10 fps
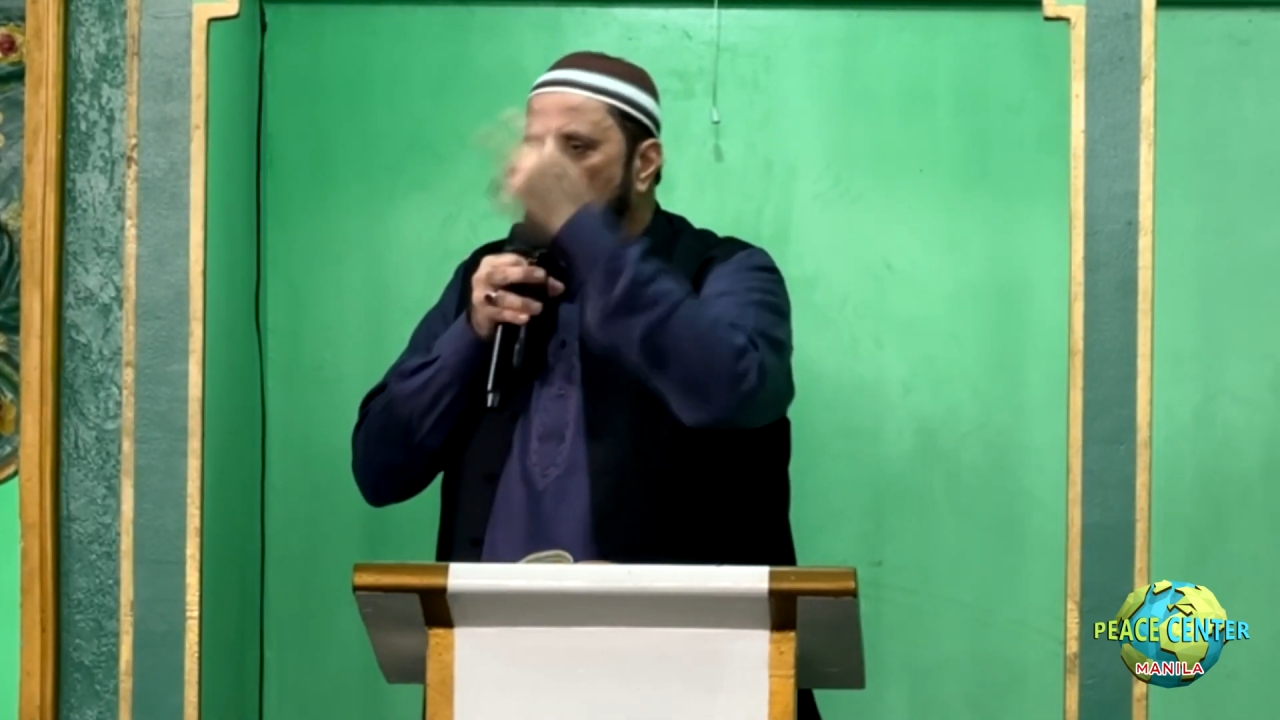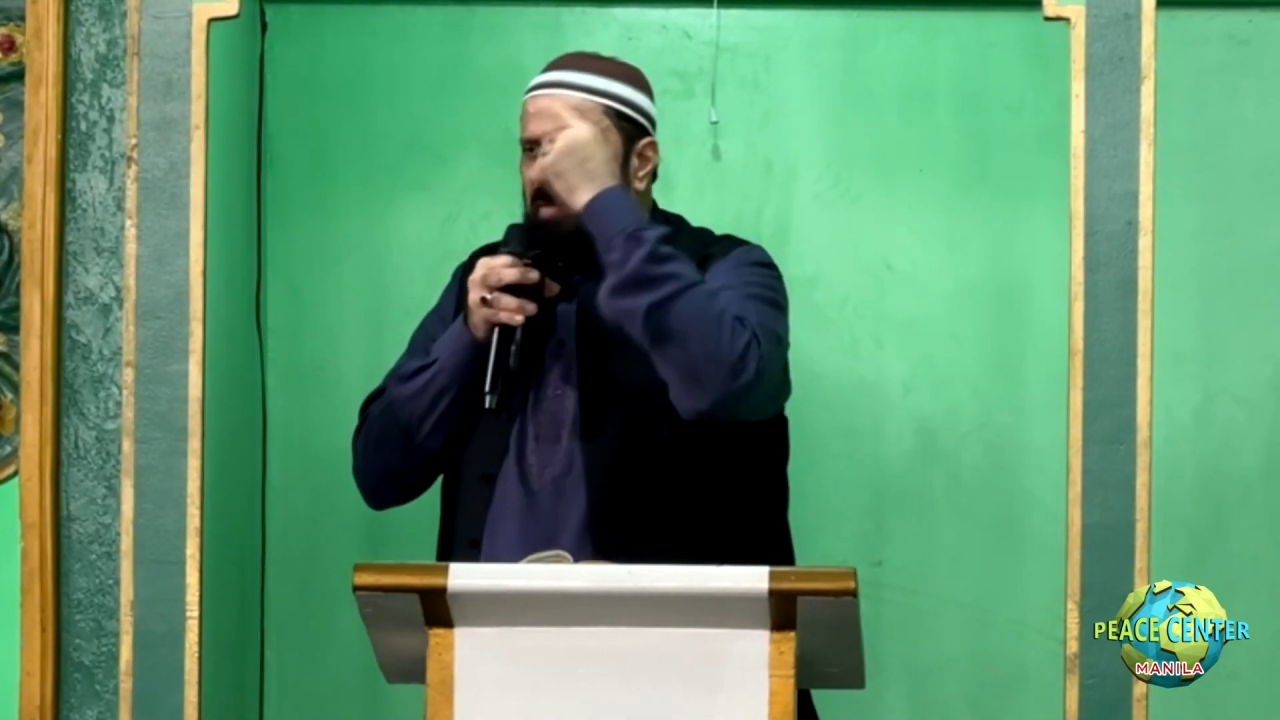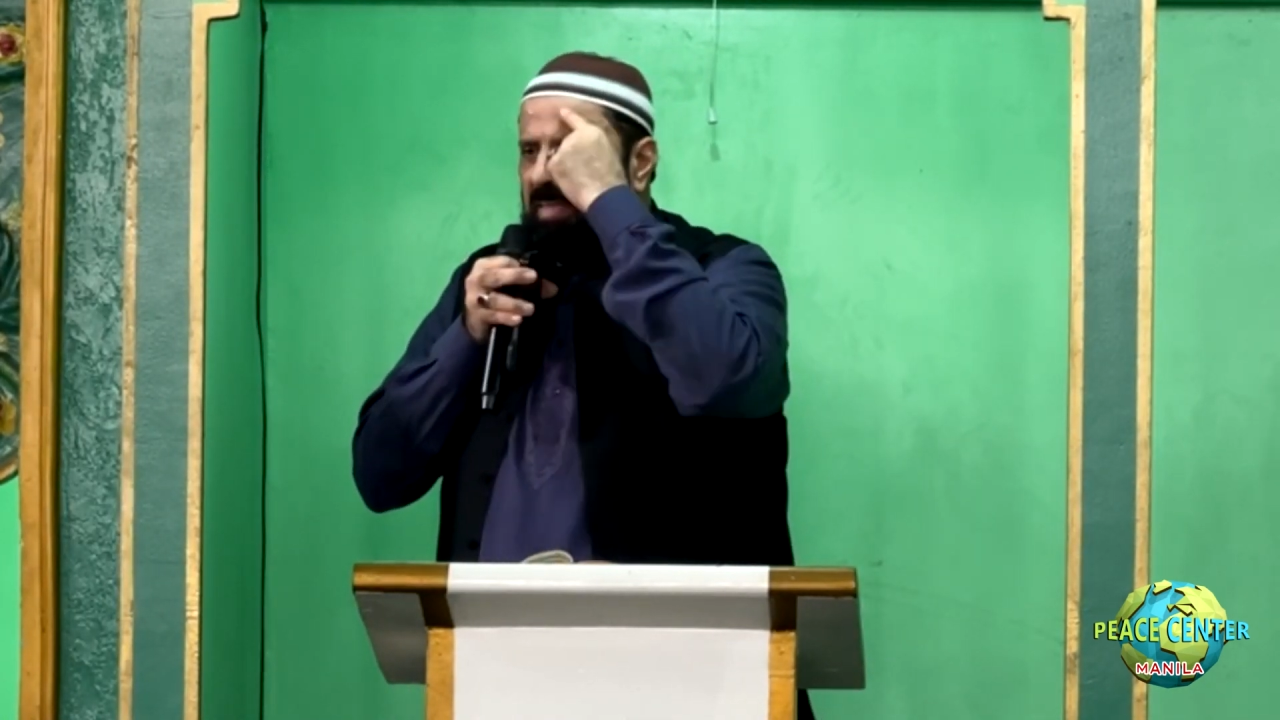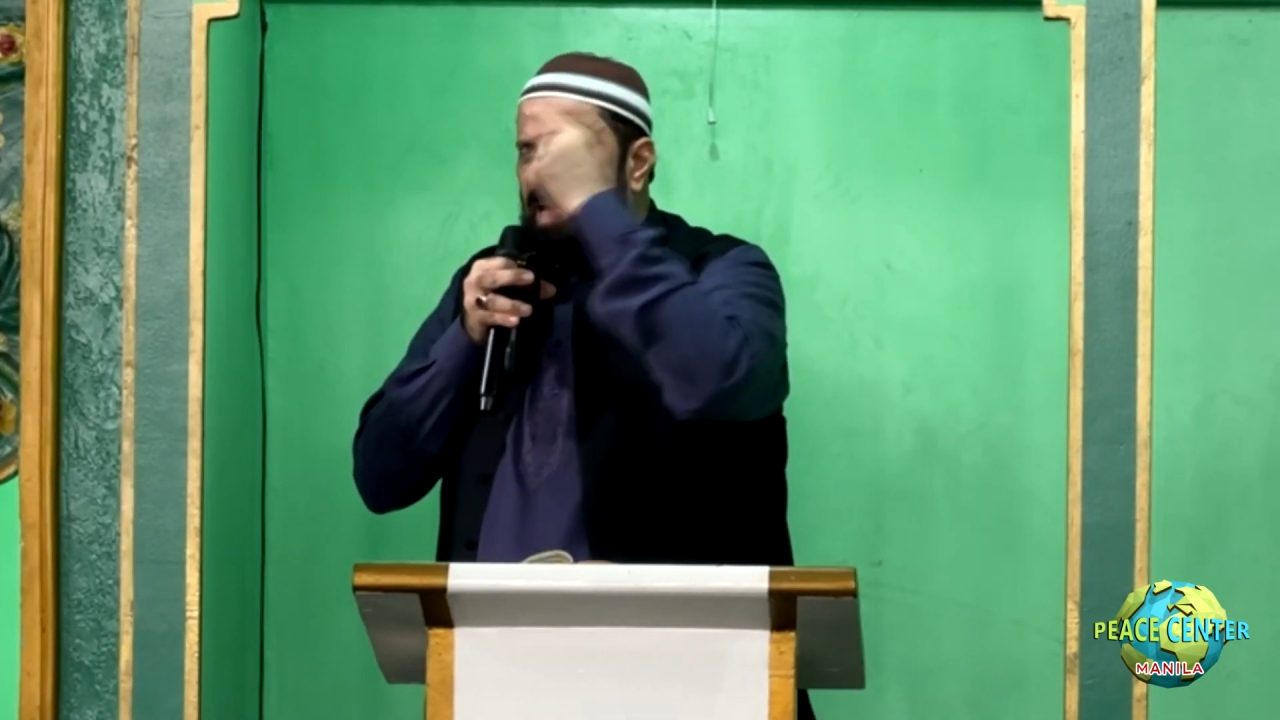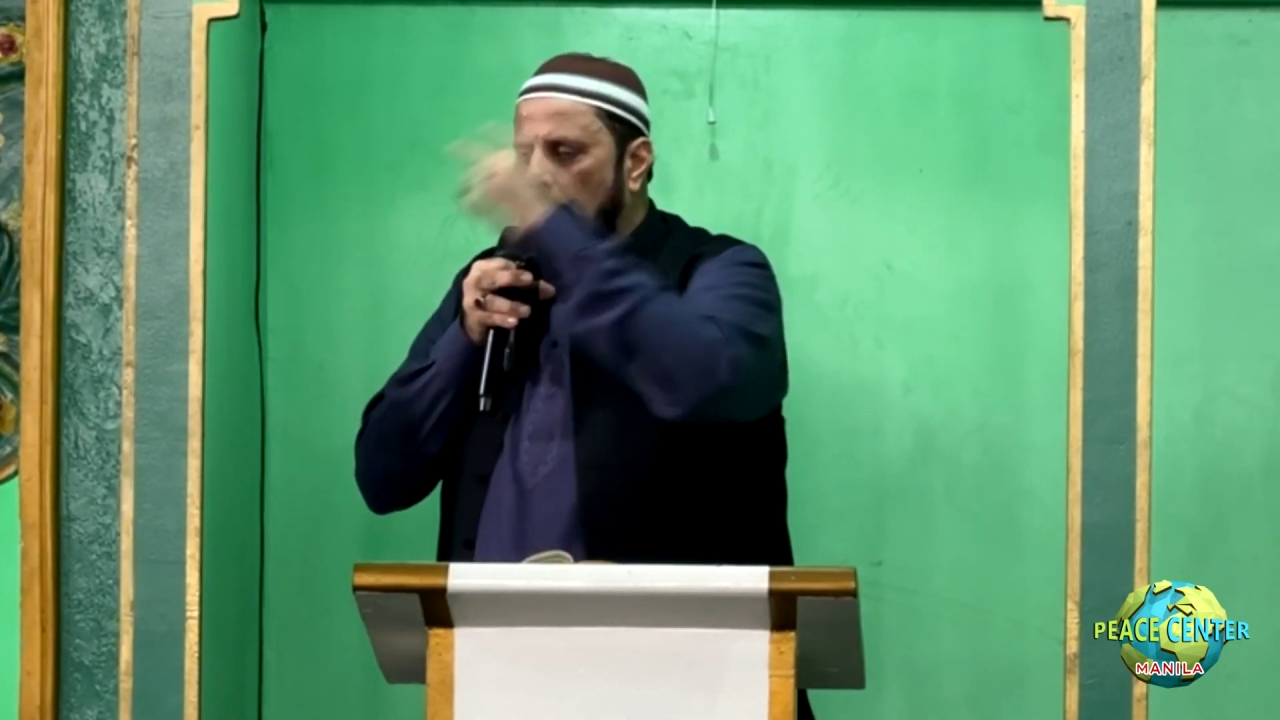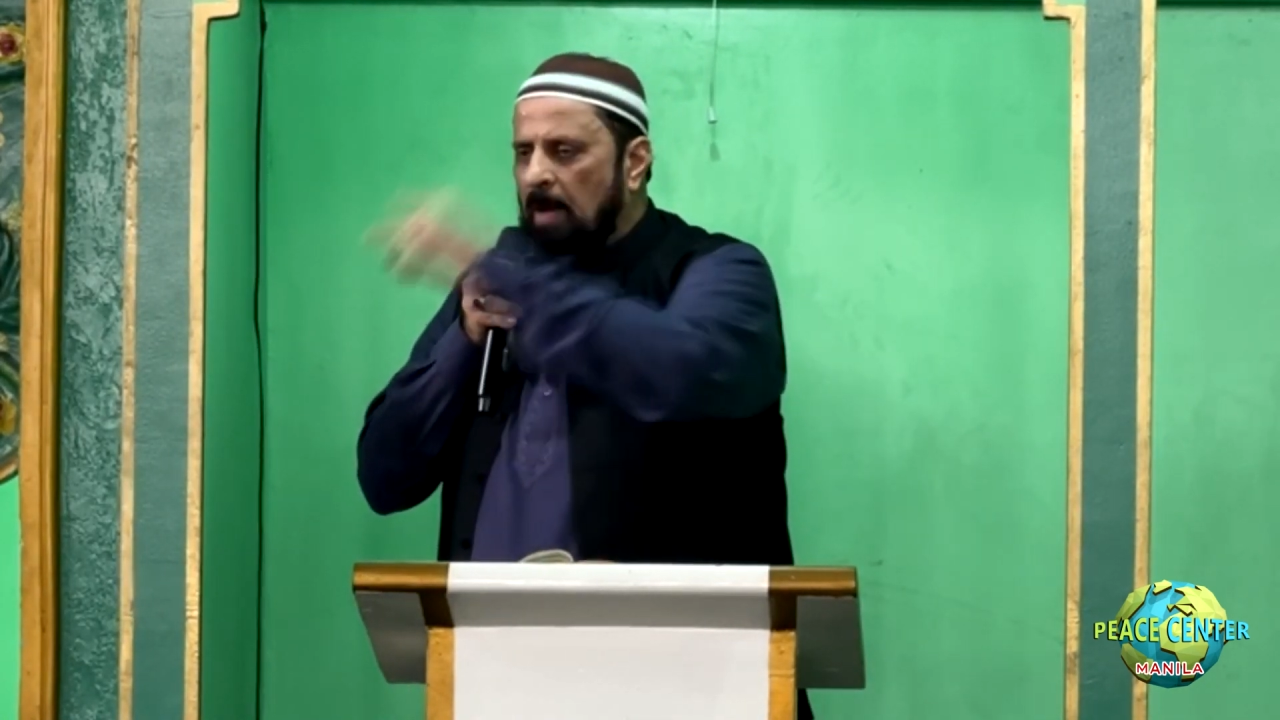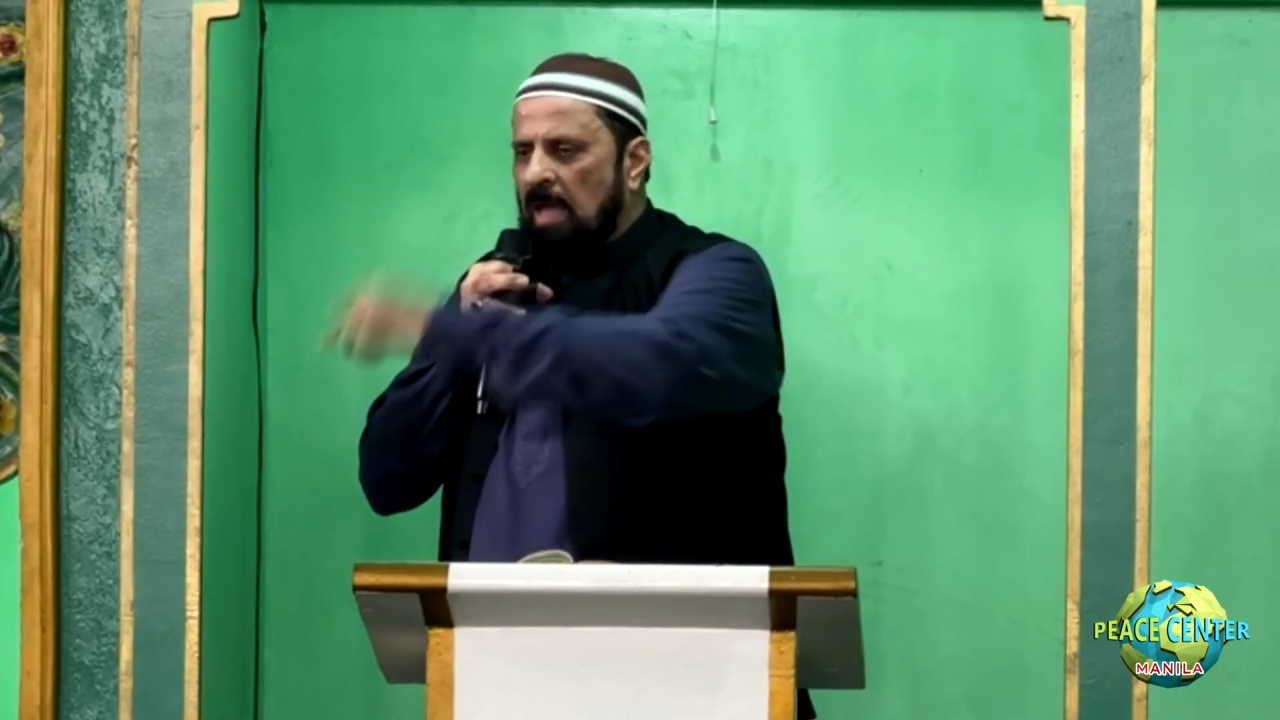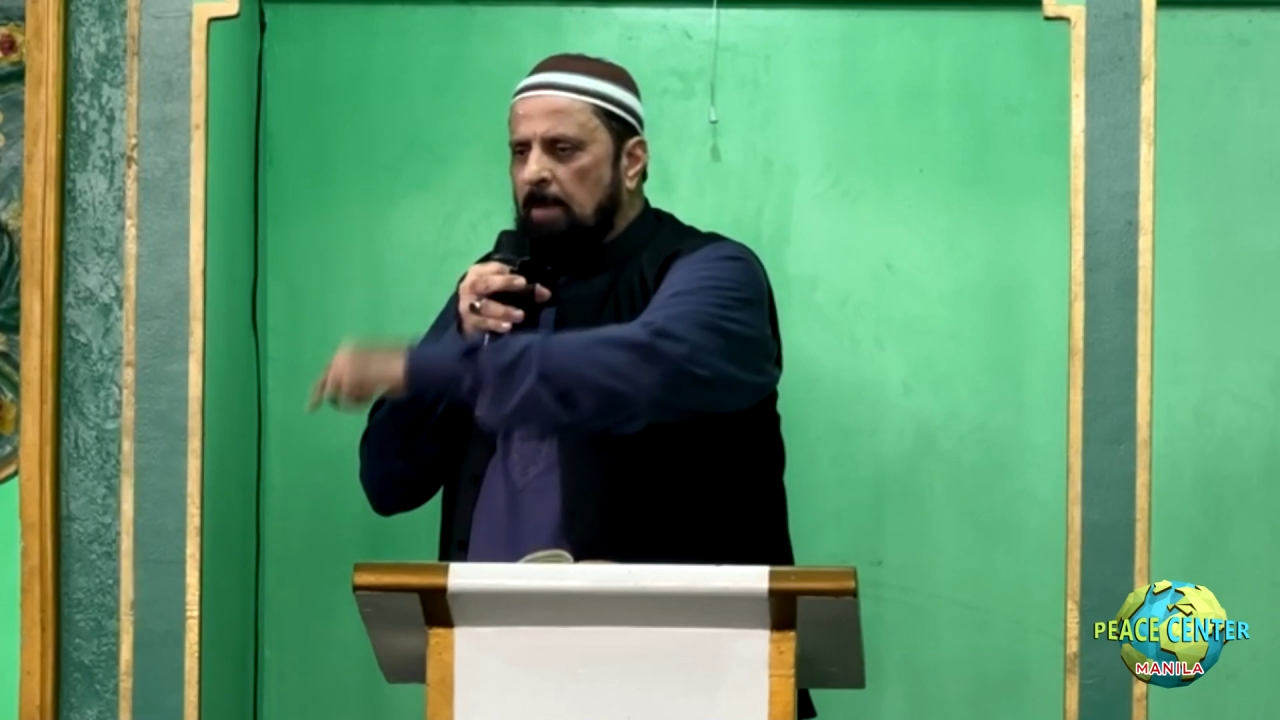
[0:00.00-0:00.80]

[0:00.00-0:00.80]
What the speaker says: patirapa,